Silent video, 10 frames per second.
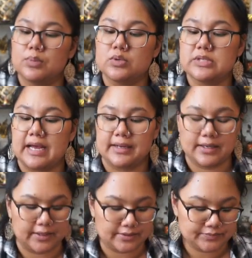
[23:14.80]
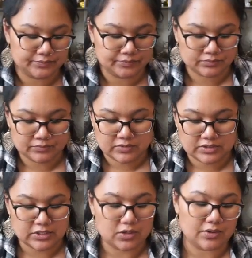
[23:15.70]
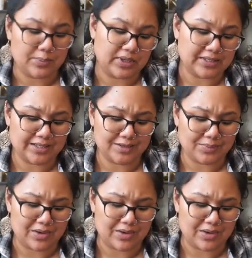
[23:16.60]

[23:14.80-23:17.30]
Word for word: Botanica. So I picked that up.